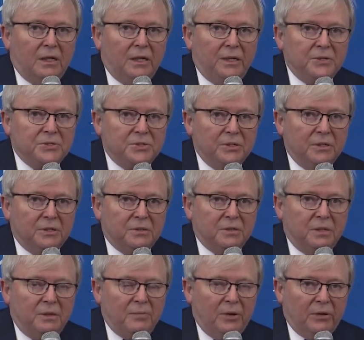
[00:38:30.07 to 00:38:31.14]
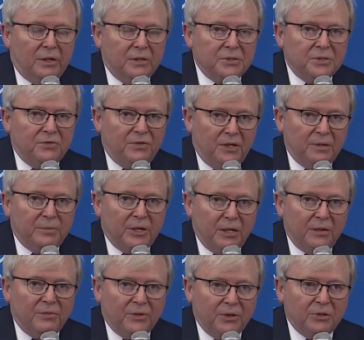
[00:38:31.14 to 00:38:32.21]
is that Americans are
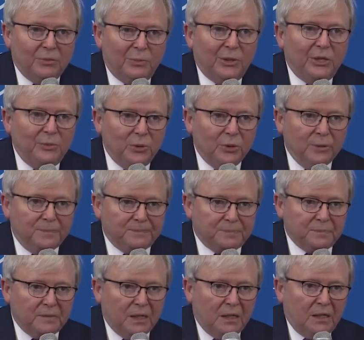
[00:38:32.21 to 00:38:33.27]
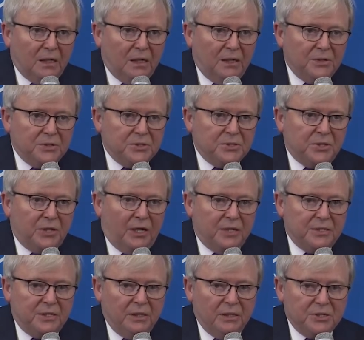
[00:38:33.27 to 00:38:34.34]
fundamentally very good people. And the
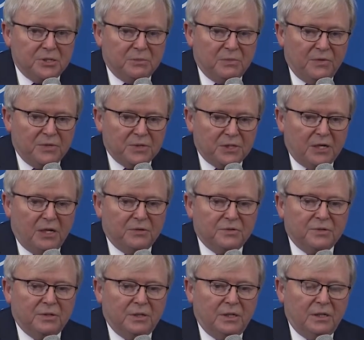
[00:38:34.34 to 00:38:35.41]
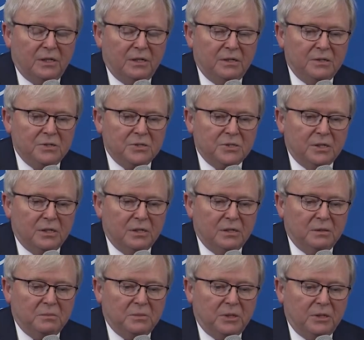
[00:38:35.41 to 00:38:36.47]
idealism of this country is
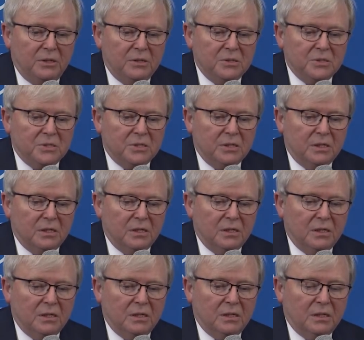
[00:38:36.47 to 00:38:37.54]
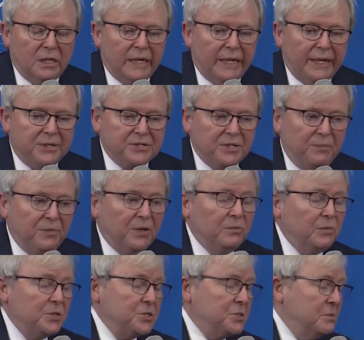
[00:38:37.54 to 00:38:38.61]
something
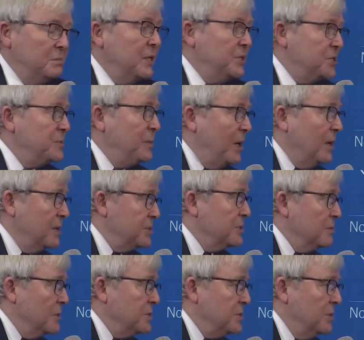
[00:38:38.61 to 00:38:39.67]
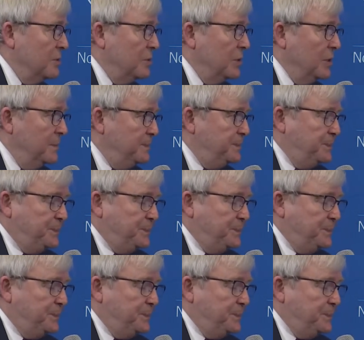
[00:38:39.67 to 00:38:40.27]
which inspires the rest of the world.